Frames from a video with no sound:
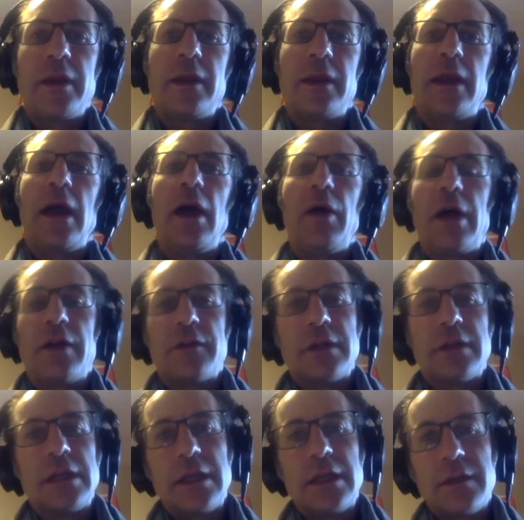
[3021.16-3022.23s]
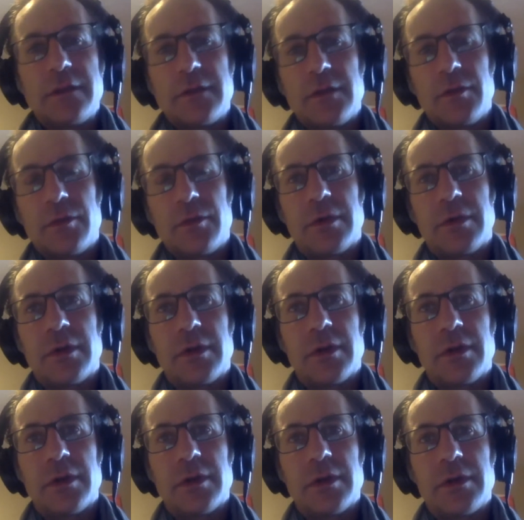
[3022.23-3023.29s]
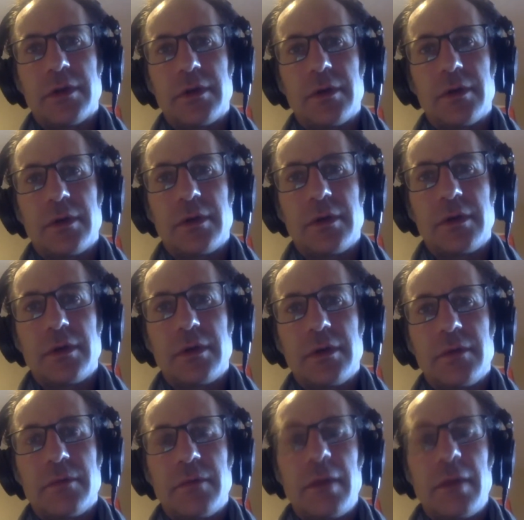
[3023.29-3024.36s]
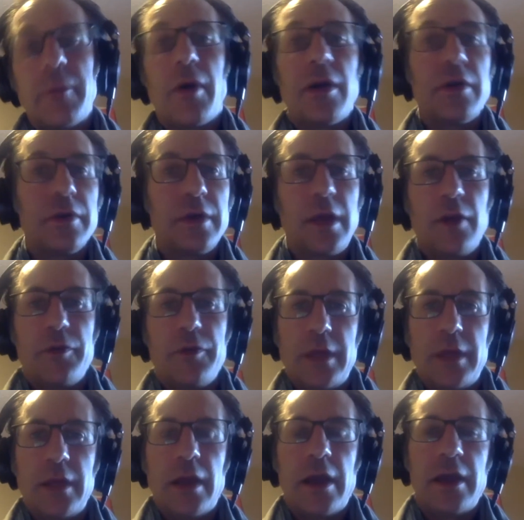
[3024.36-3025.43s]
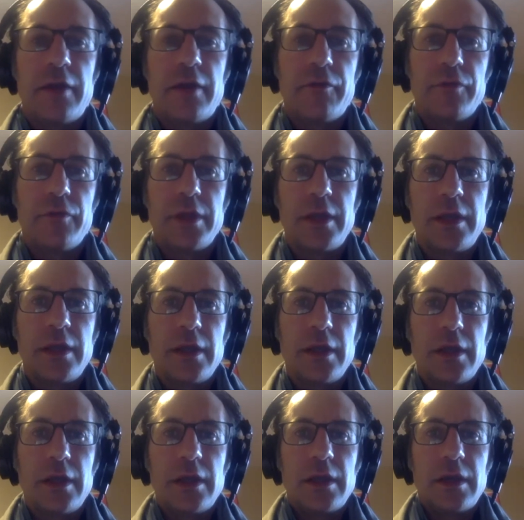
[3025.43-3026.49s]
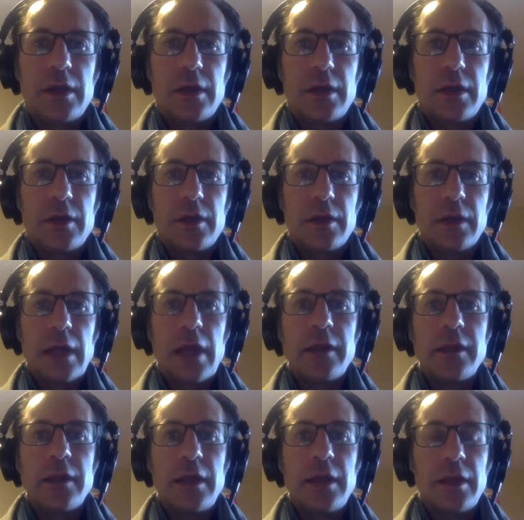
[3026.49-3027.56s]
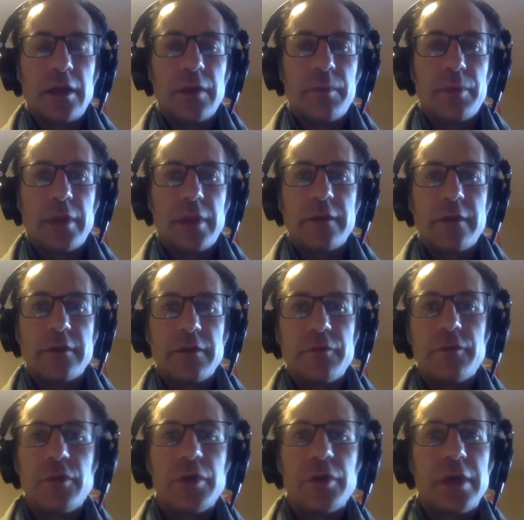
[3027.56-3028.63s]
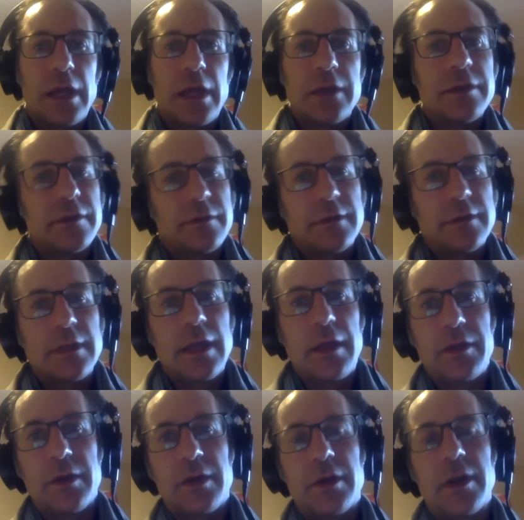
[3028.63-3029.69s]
now actually is that my partner Naomi and I have really landed in a place of looking at this together